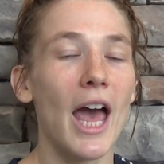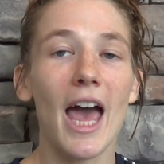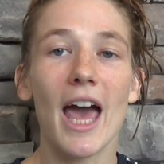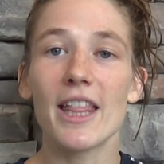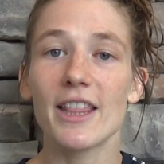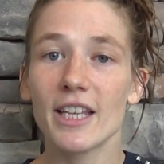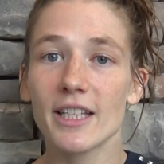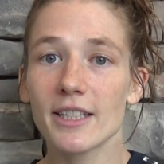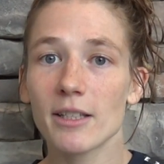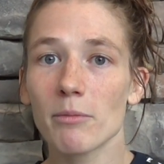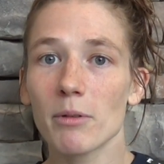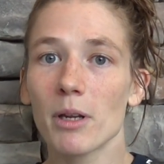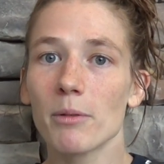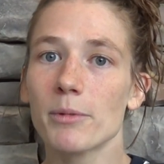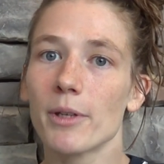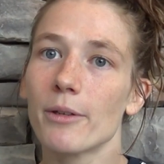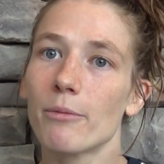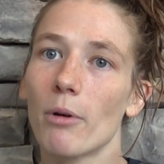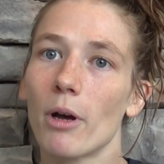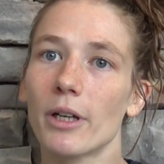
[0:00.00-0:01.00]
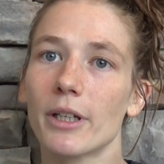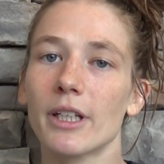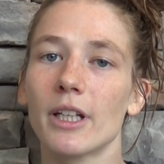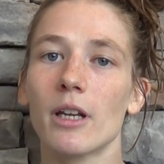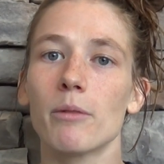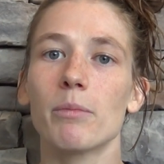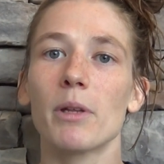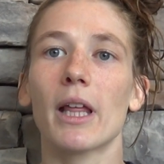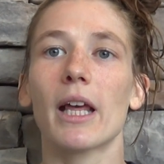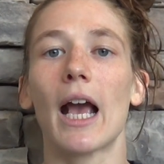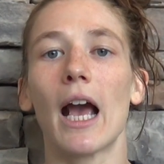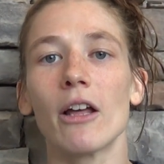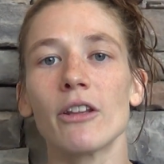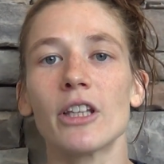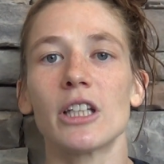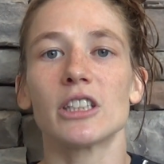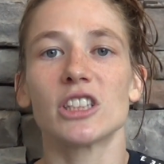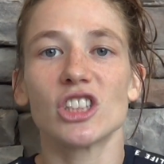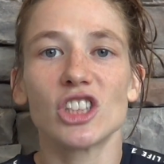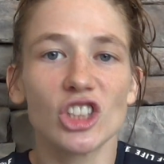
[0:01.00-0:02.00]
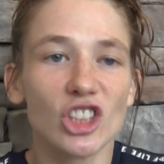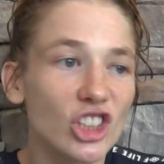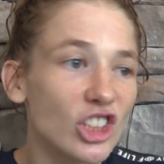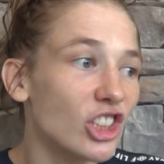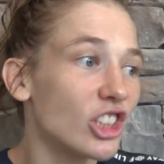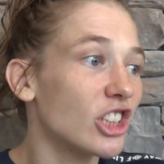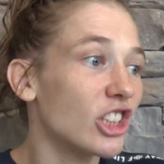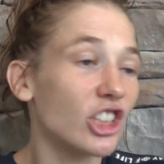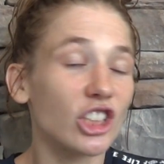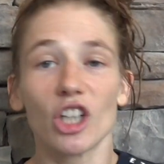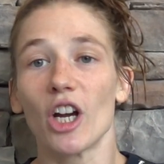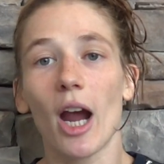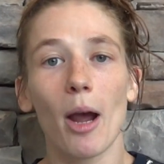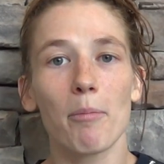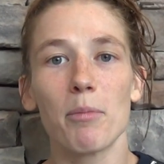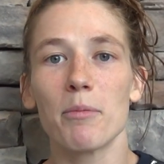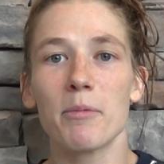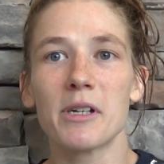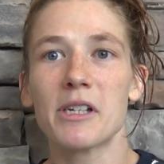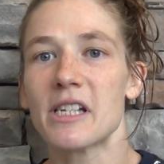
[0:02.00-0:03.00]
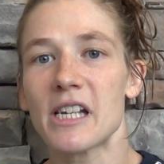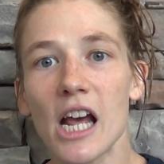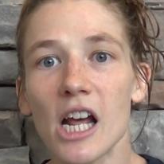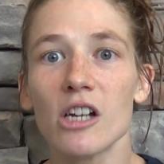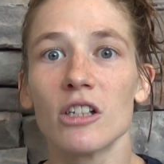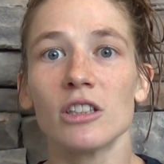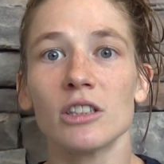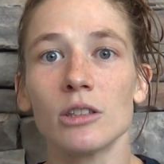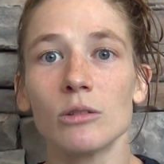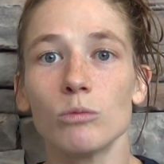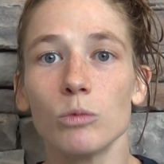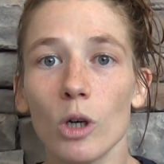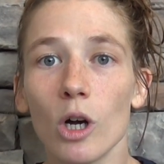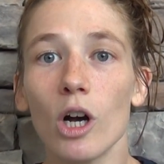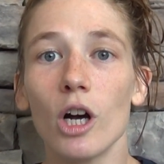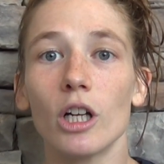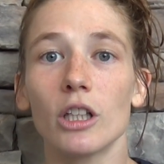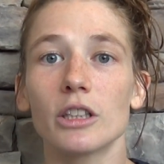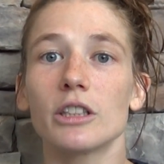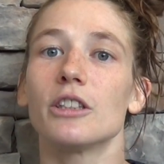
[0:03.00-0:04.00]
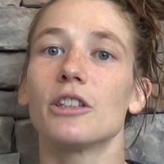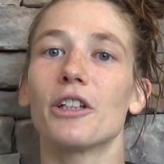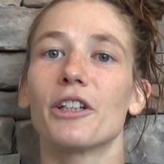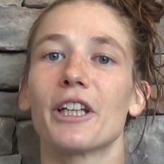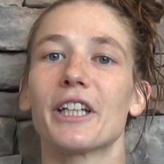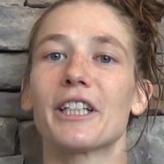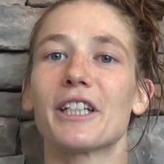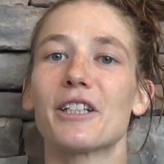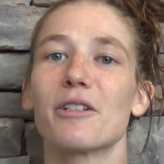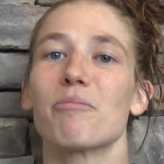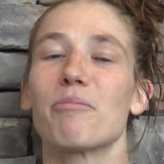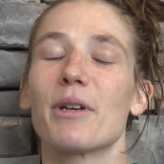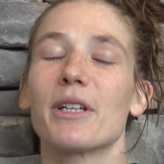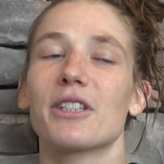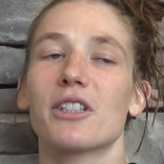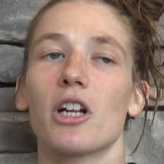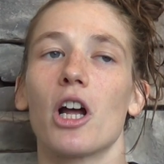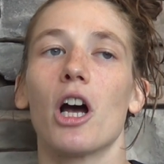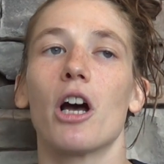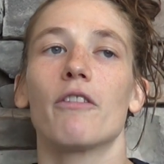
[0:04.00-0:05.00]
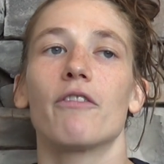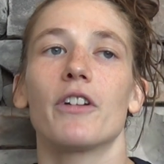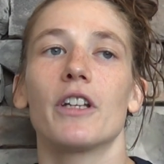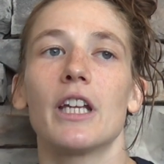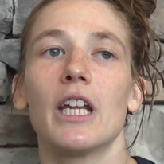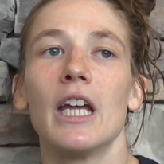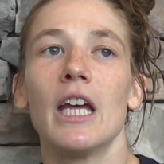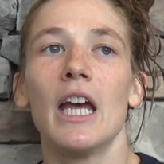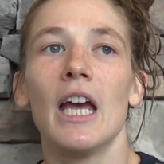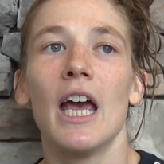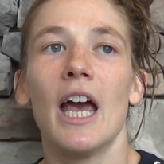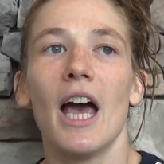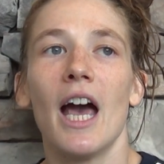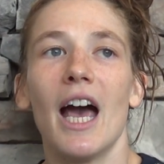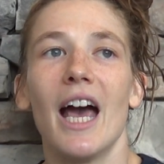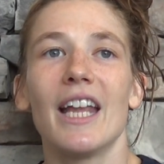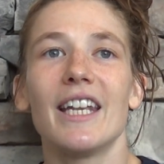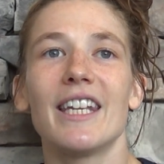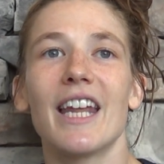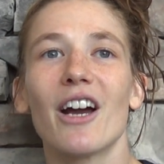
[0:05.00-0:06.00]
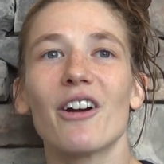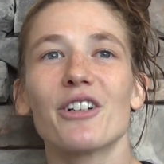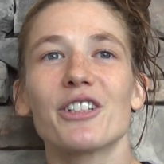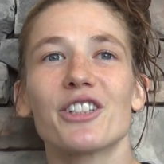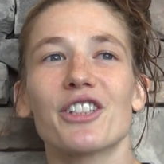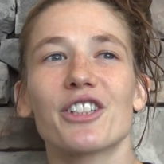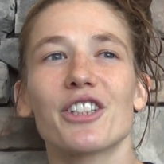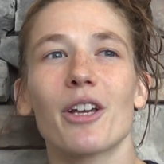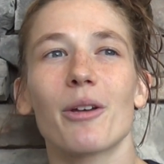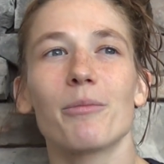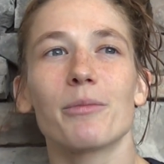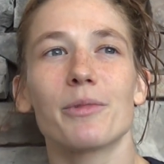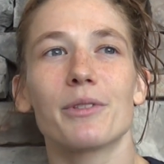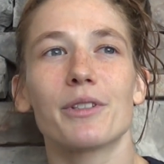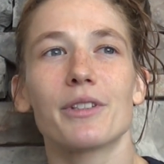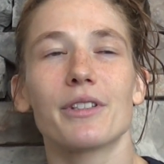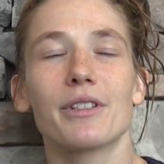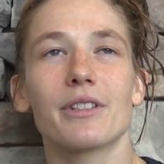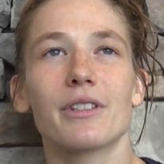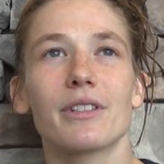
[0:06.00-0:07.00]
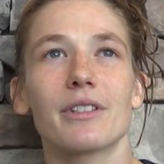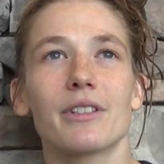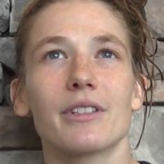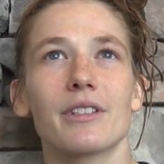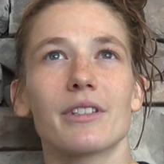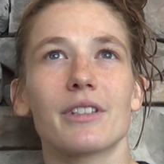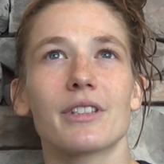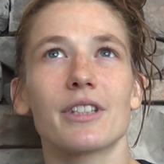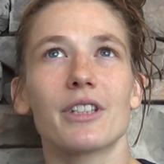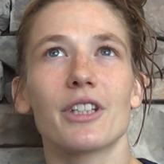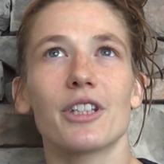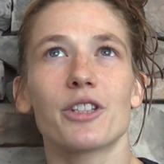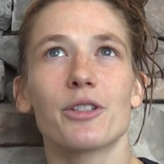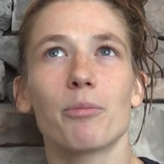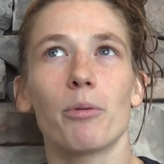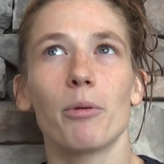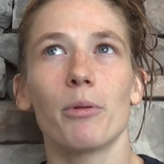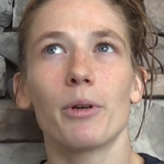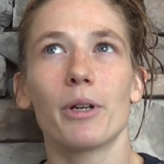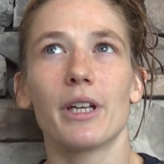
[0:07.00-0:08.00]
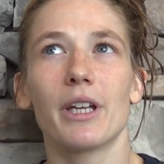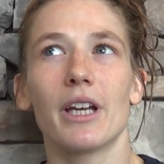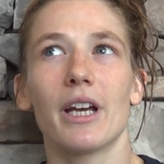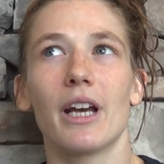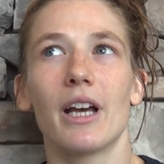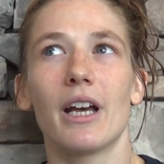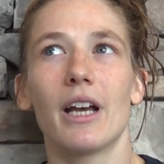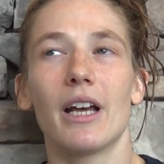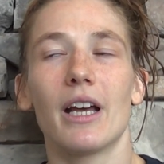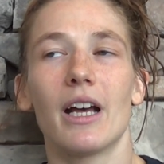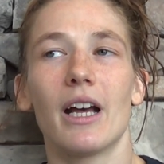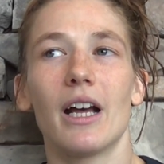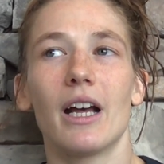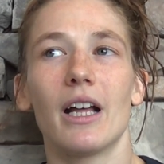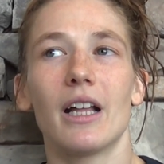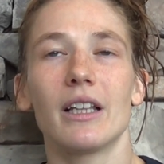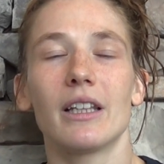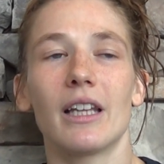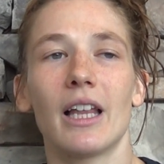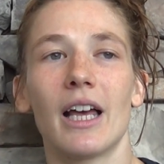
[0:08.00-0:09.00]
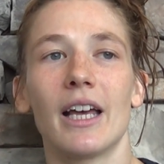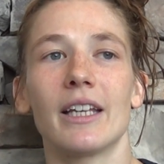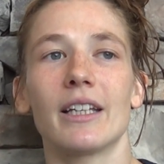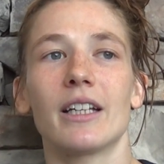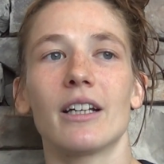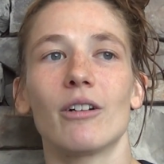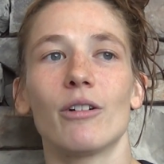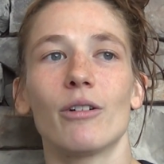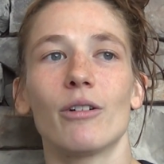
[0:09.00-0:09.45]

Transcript: And then sometimes I'd walk in and I'd be like, how the crap am I not on that wall? You know, like getting pissed off. And now it just comes to this point, like,